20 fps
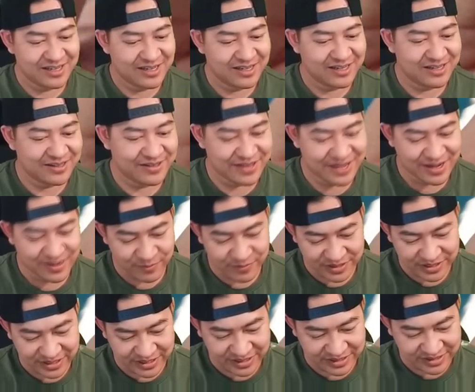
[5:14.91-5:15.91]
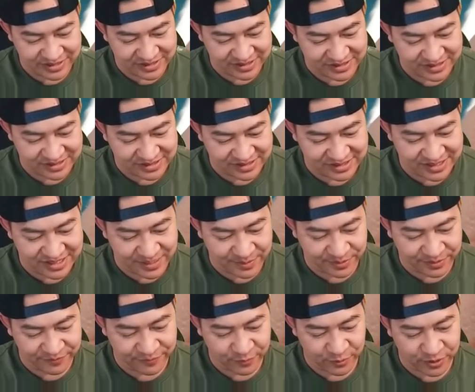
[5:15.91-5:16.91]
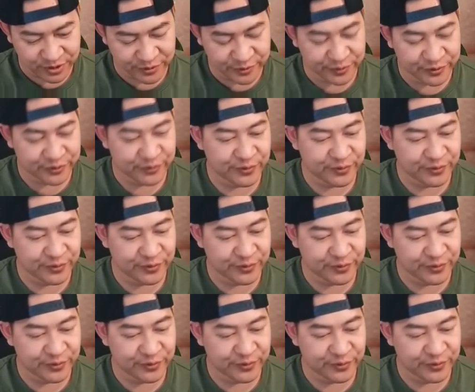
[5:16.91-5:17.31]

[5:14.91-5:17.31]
That one is numbered to 400,